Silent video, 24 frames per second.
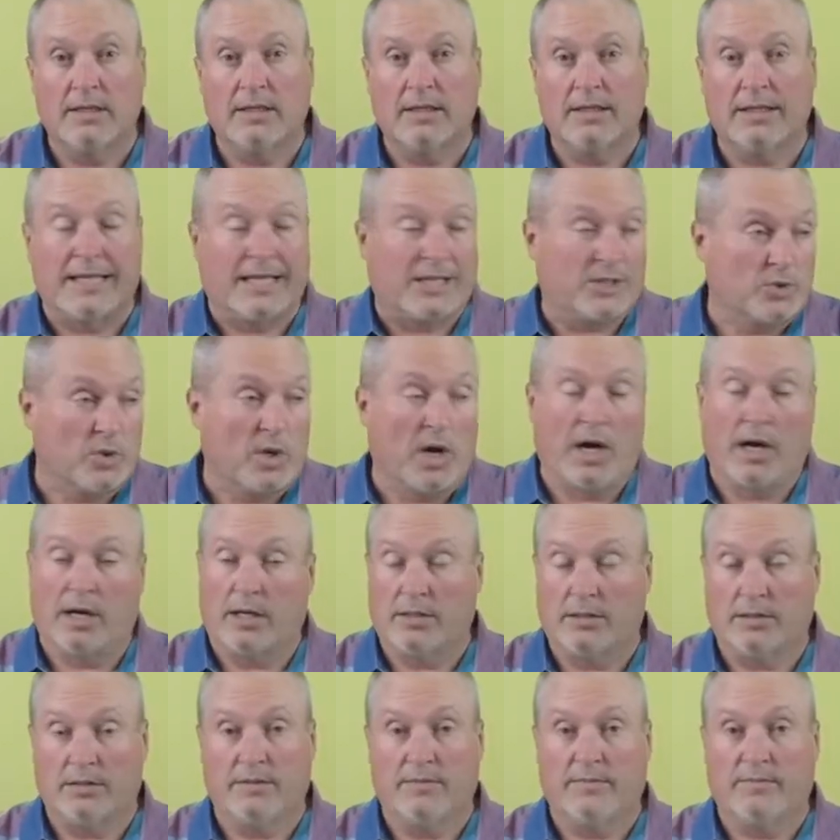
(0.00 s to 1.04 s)
That's wrong.
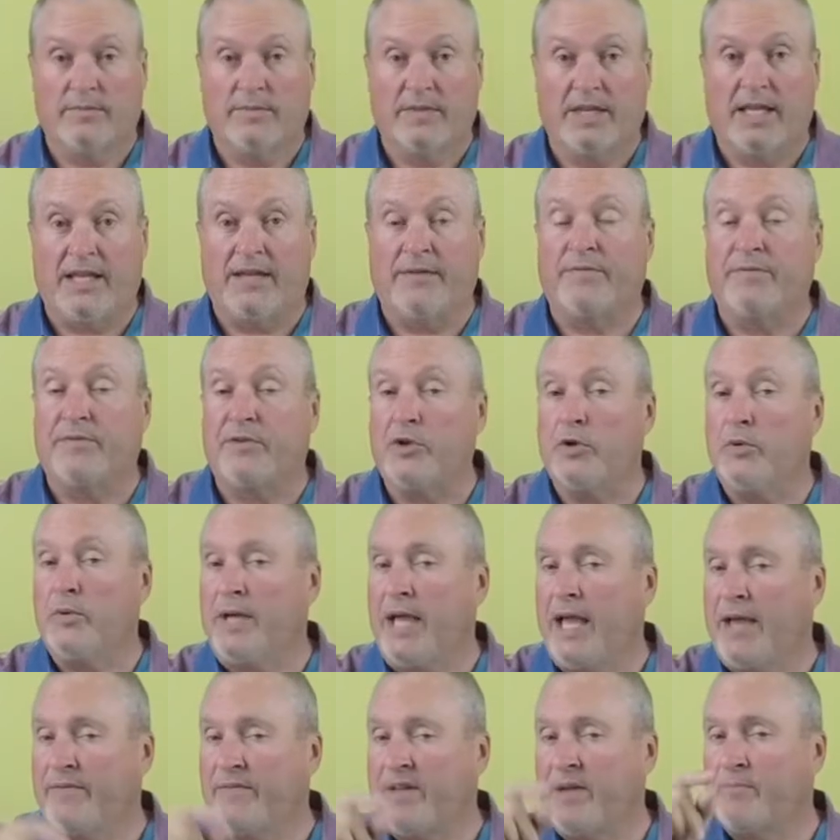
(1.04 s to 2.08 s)
If you
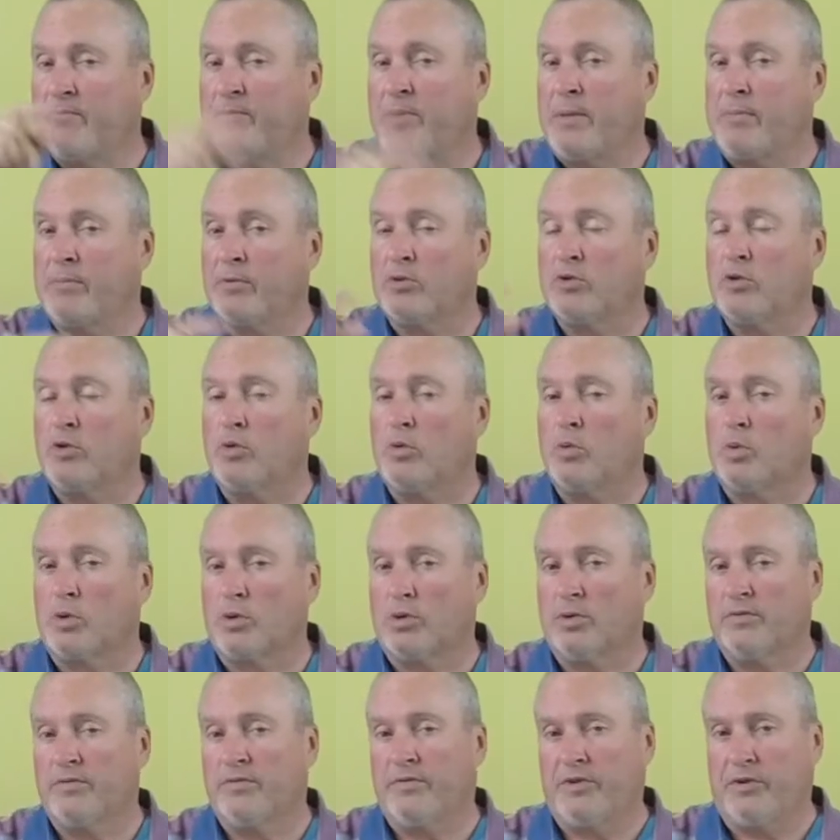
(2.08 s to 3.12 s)
have a biblical
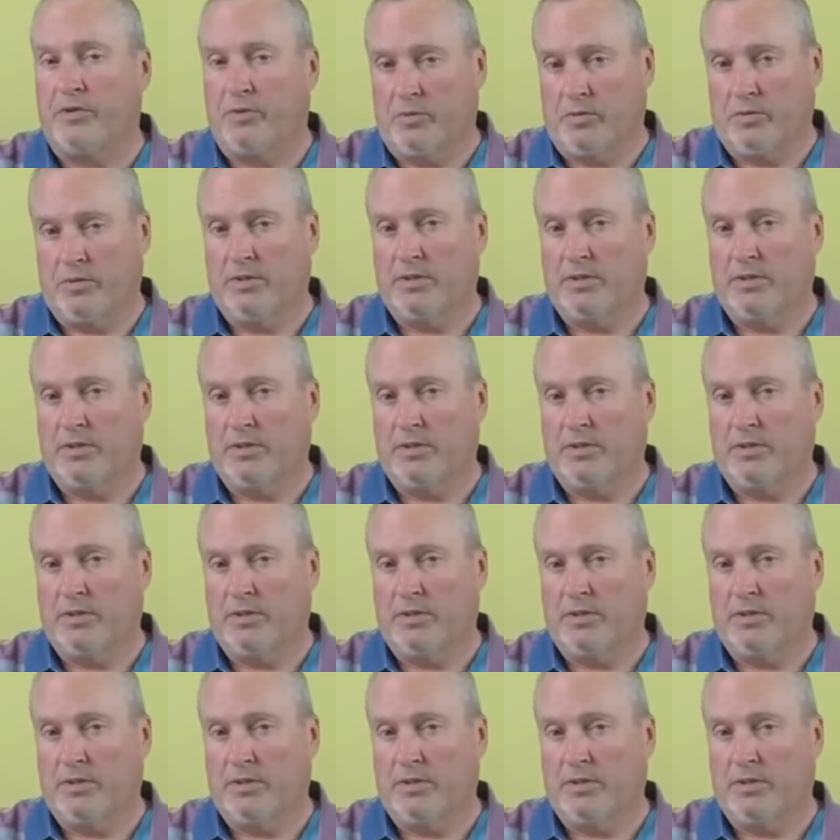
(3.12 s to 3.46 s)
worldview,